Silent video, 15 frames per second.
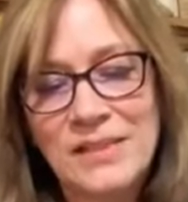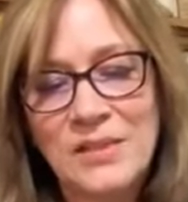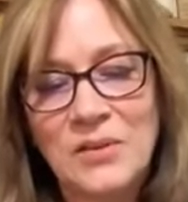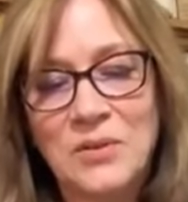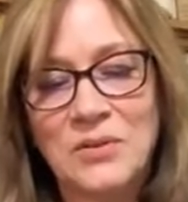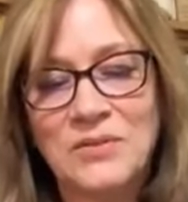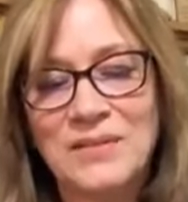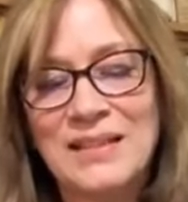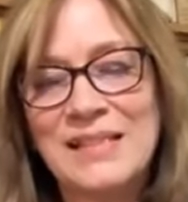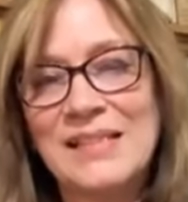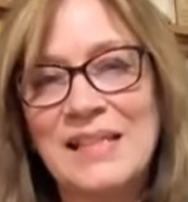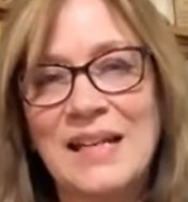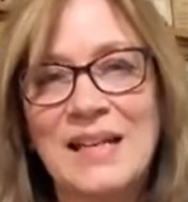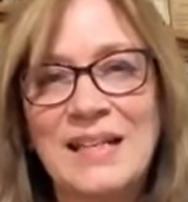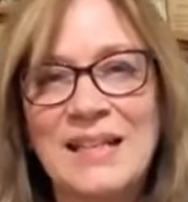So like I
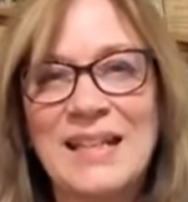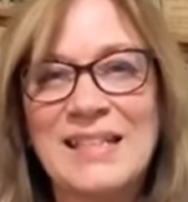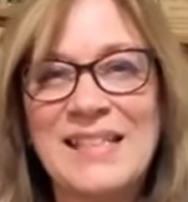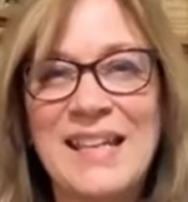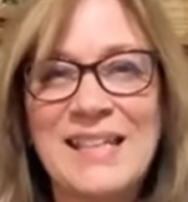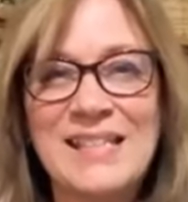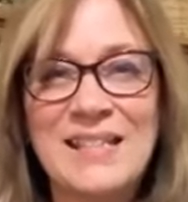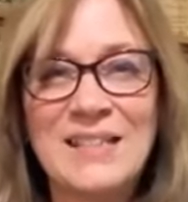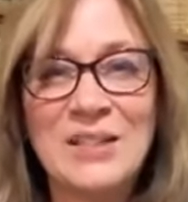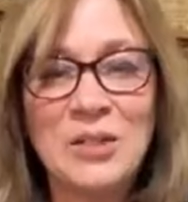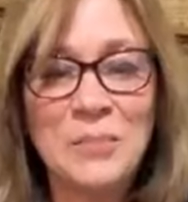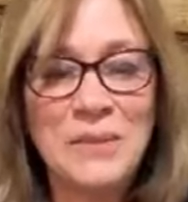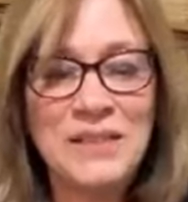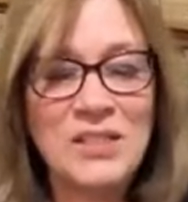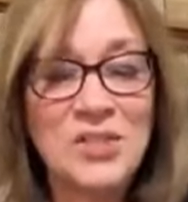said, it, it takes a little
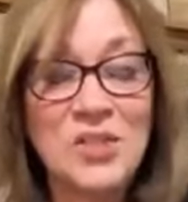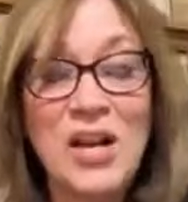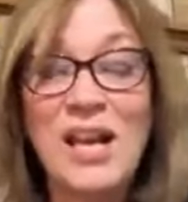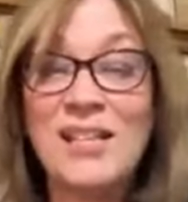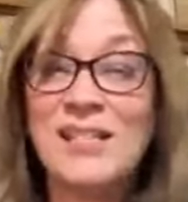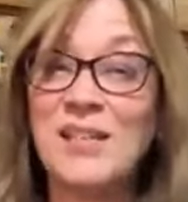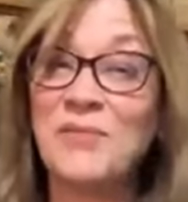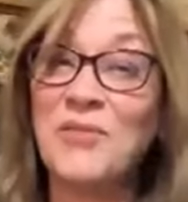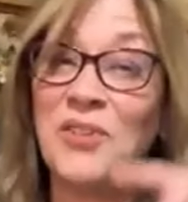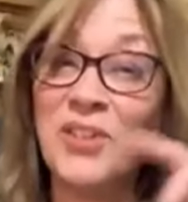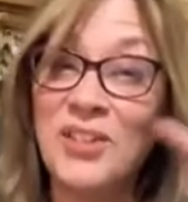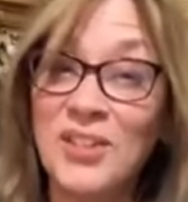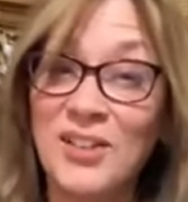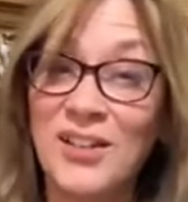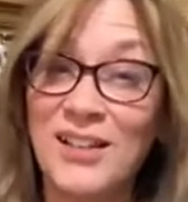bit to dry. I did
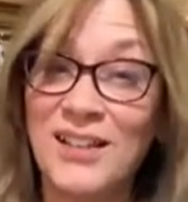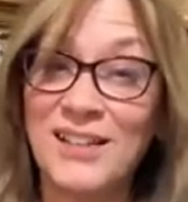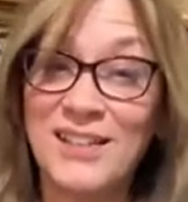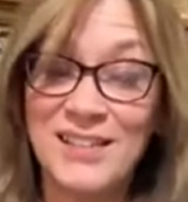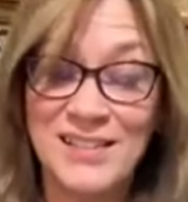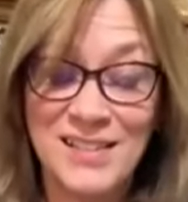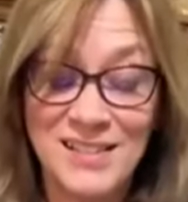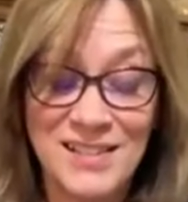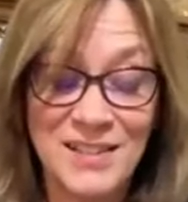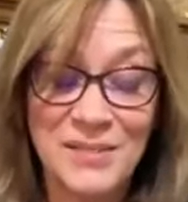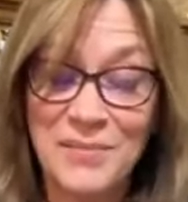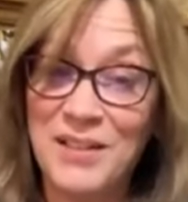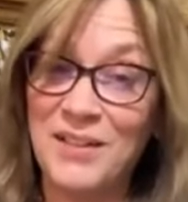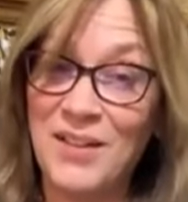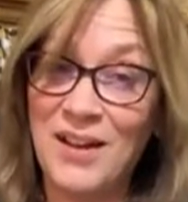warn y'all that this is going to
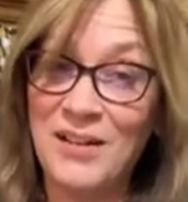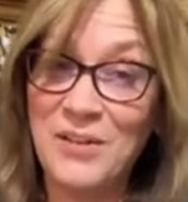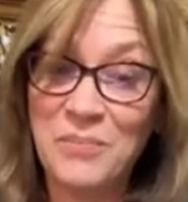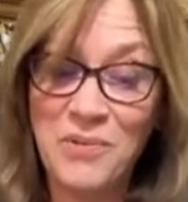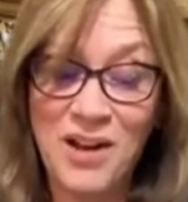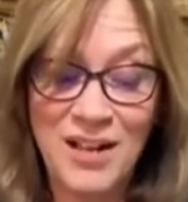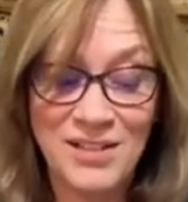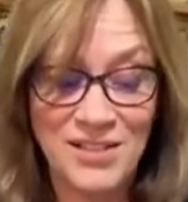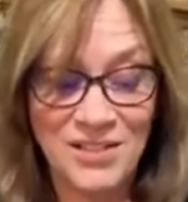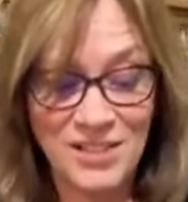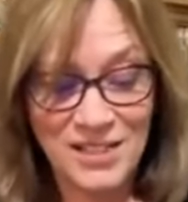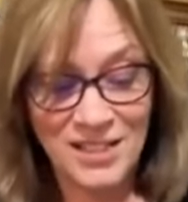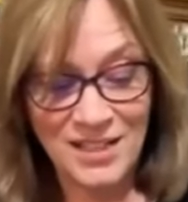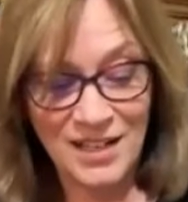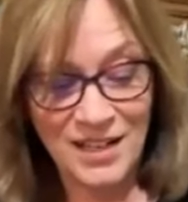be a longer project
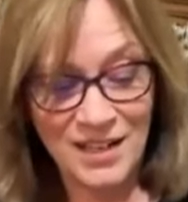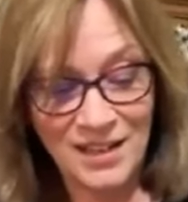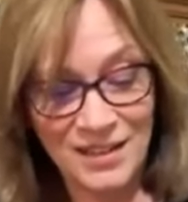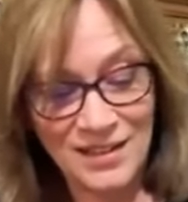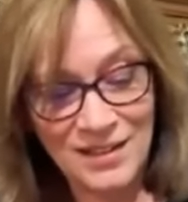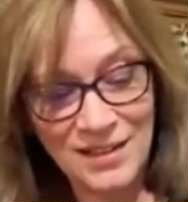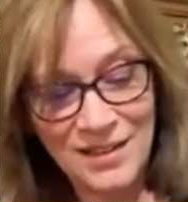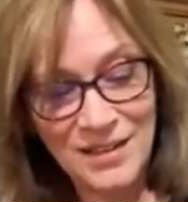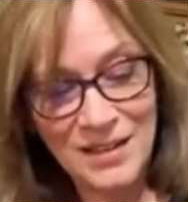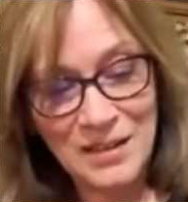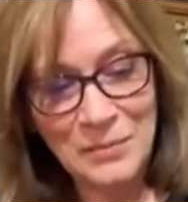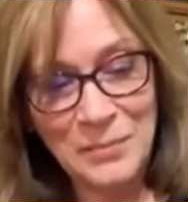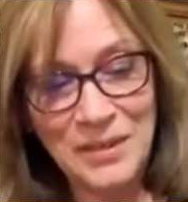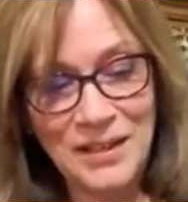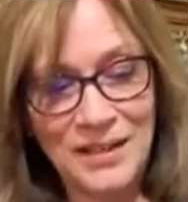tonight.
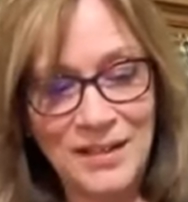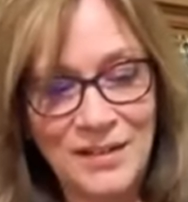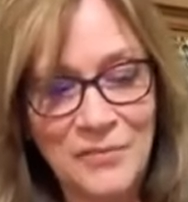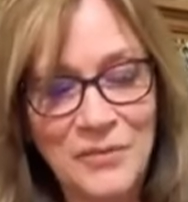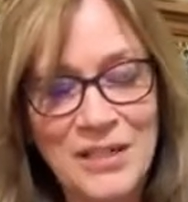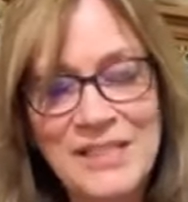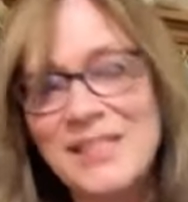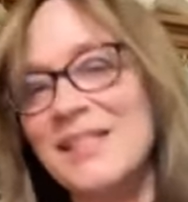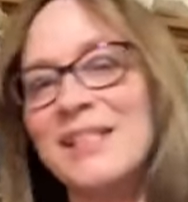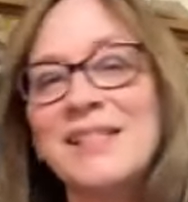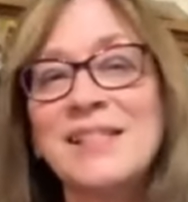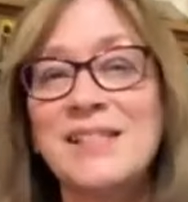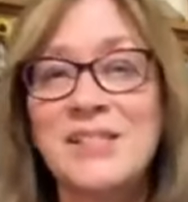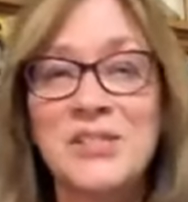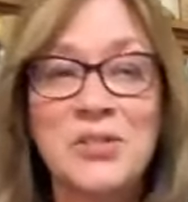But once
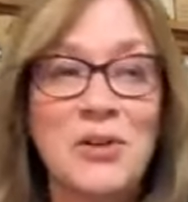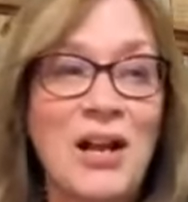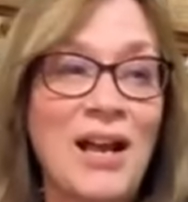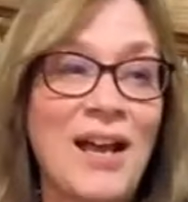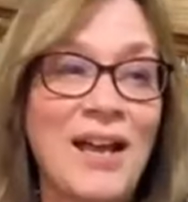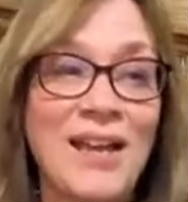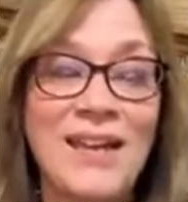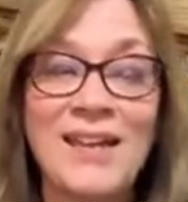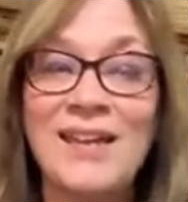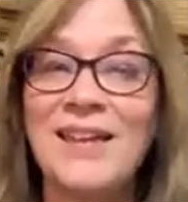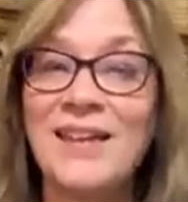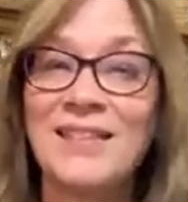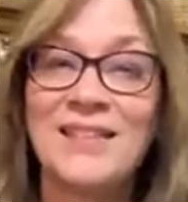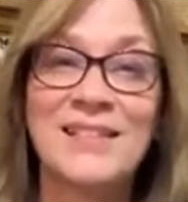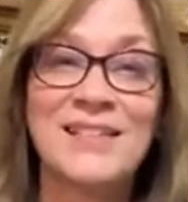this is dry,
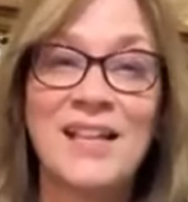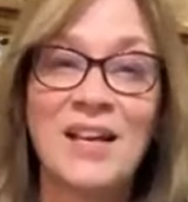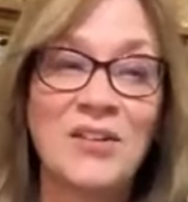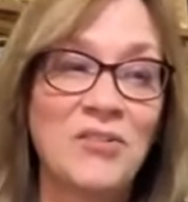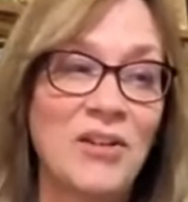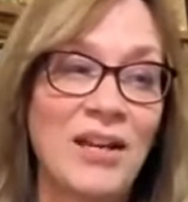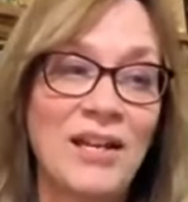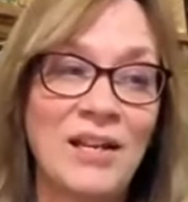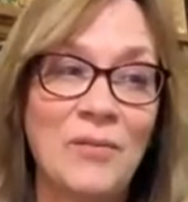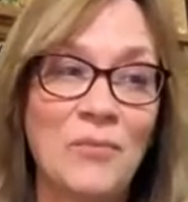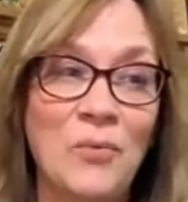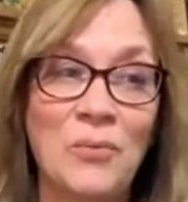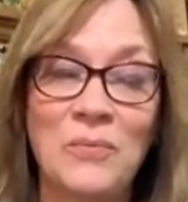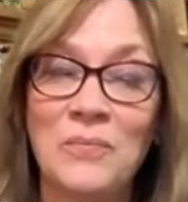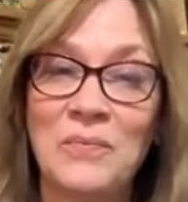the decorating
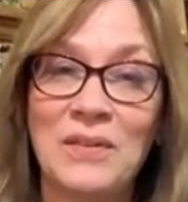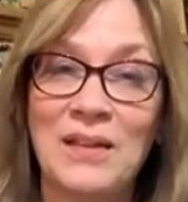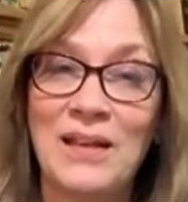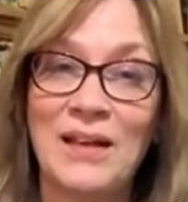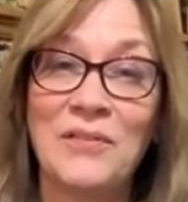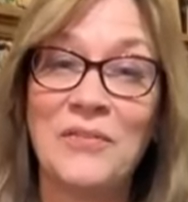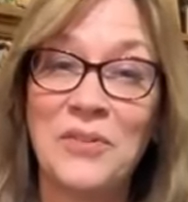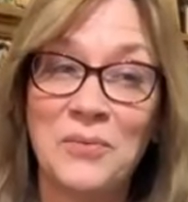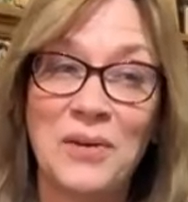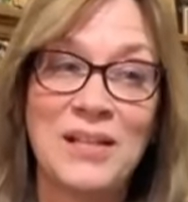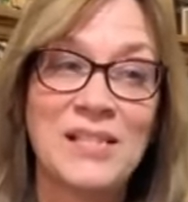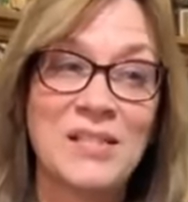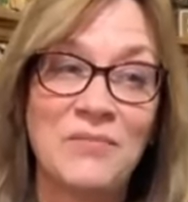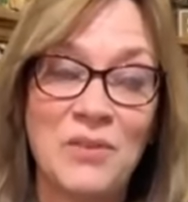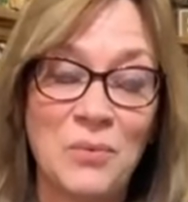of the
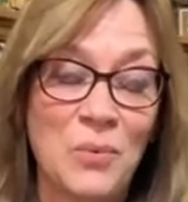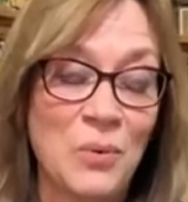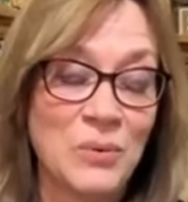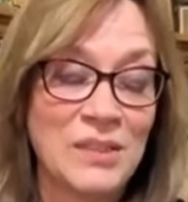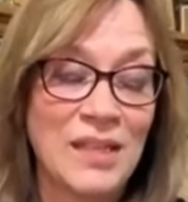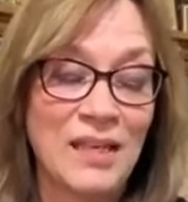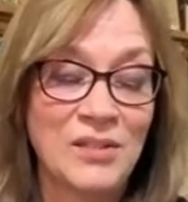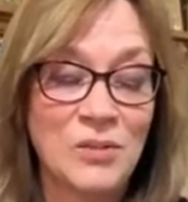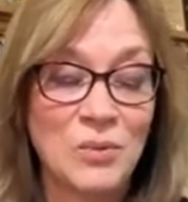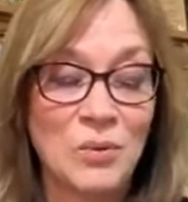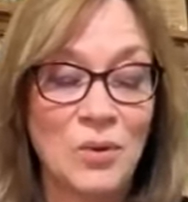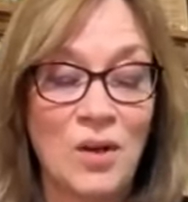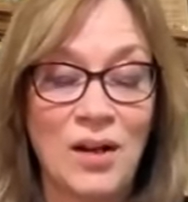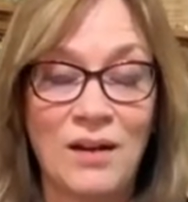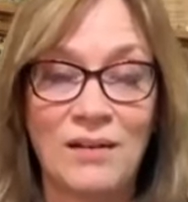rest of it won't take too
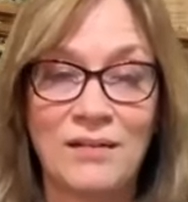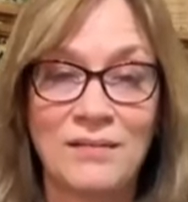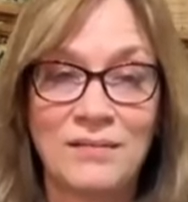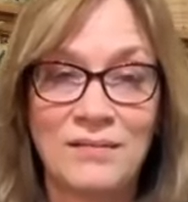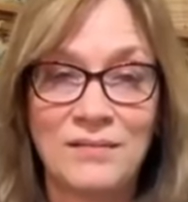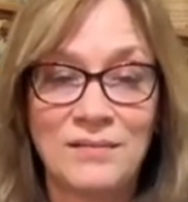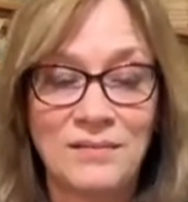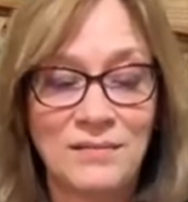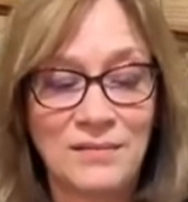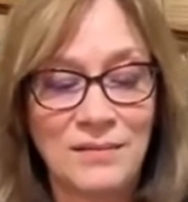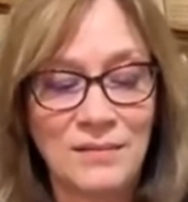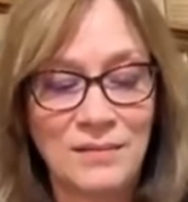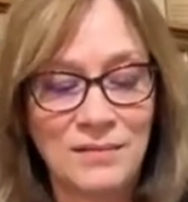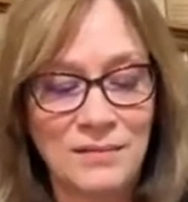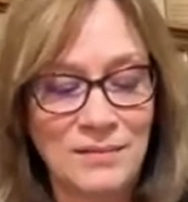long.
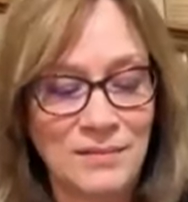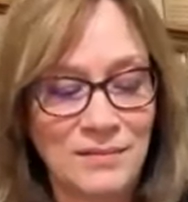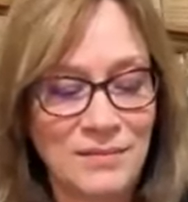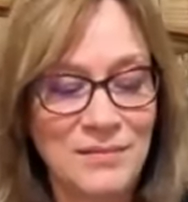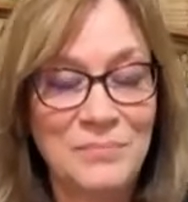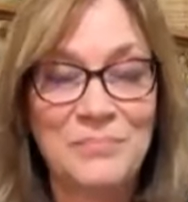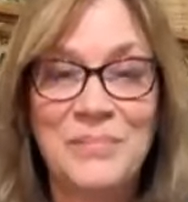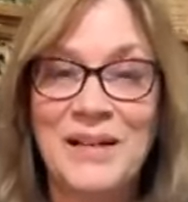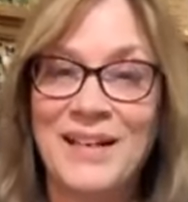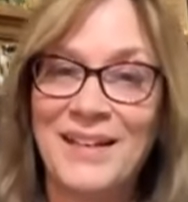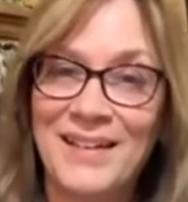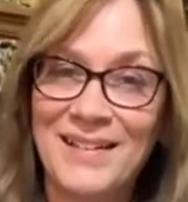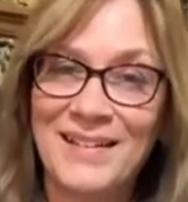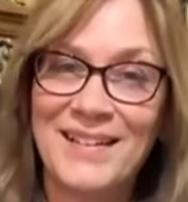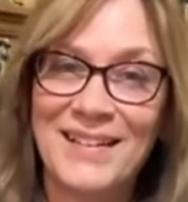But
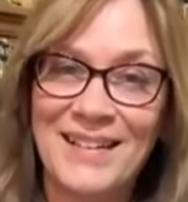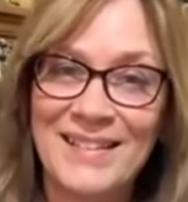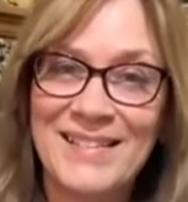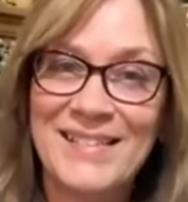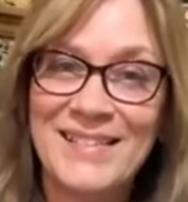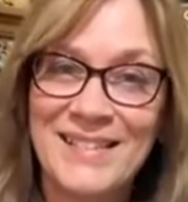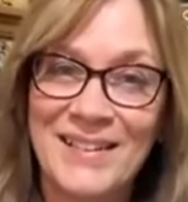it's